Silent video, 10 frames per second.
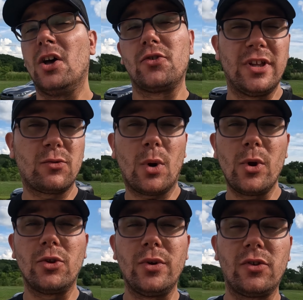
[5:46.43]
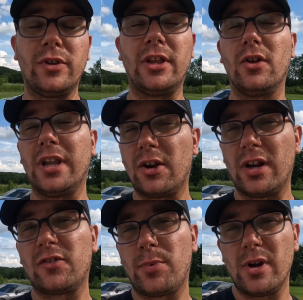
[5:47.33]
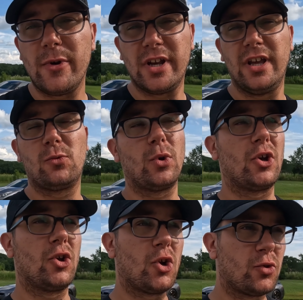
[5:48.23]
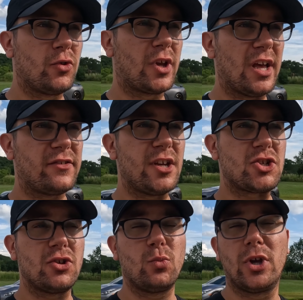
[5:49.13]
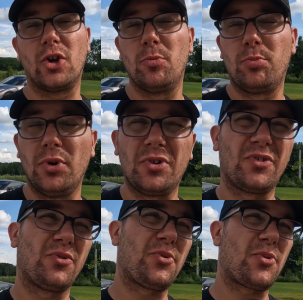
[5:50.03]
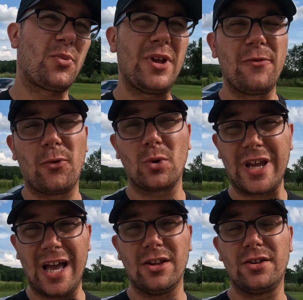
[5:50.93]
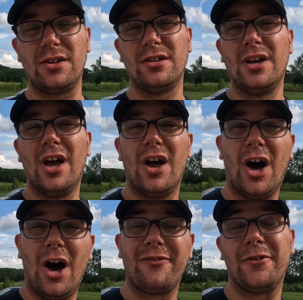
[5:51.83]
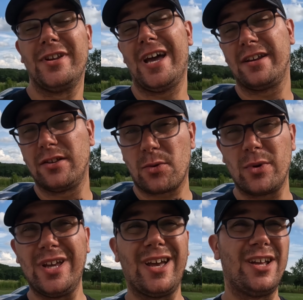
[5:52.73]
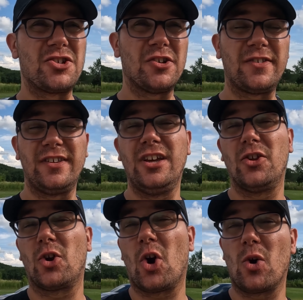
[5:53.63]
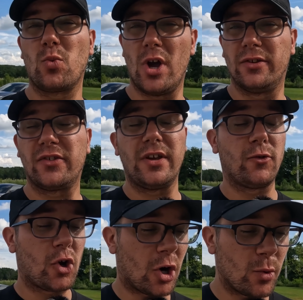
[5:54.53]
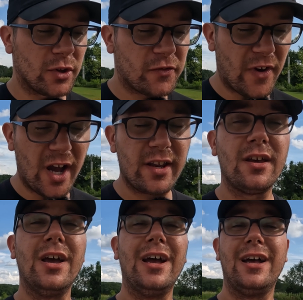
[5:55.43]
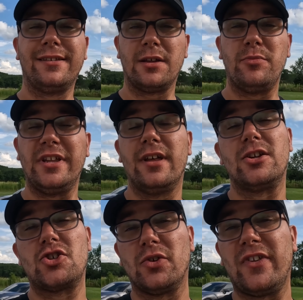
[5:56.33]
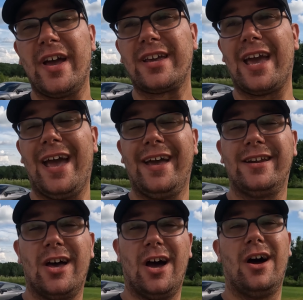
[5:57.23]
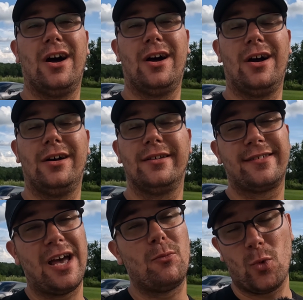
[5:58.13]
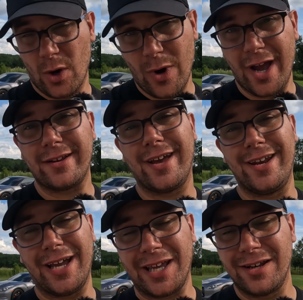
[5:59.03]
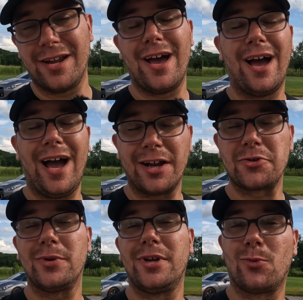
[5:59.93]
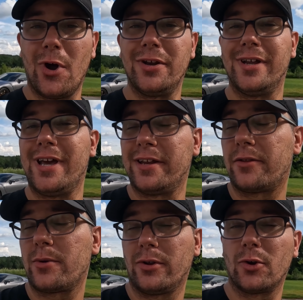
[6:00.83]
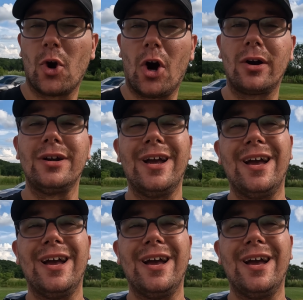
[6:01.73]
So that's what we are doing today. The little experiment is we're gonna go to the gas station, we're gonna put 3 to 4 gallons of 93 and just see how the car runs. If the car runs fine, that means that Geotech and Sam were right, and I can actually run 93 on the car.